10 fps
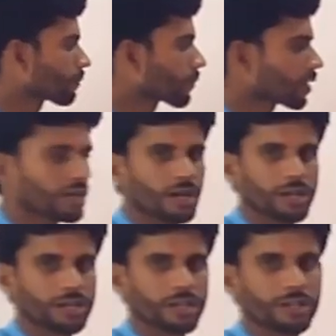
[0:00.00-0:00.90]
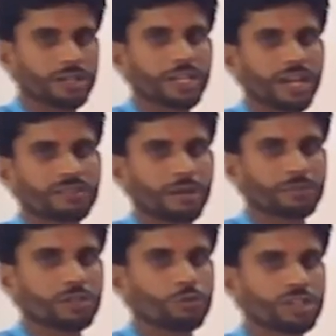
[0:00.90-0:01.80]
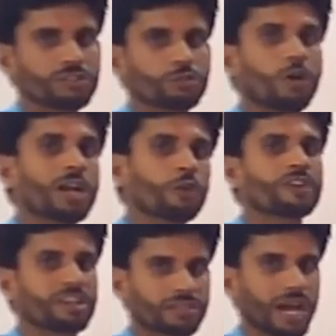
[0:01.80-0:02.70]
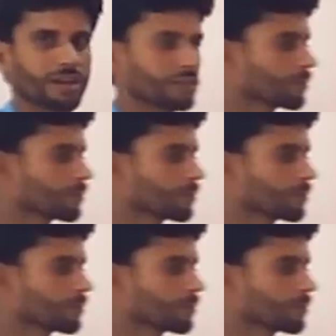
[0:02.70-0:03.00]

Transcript: It indicates something which is one of its kind.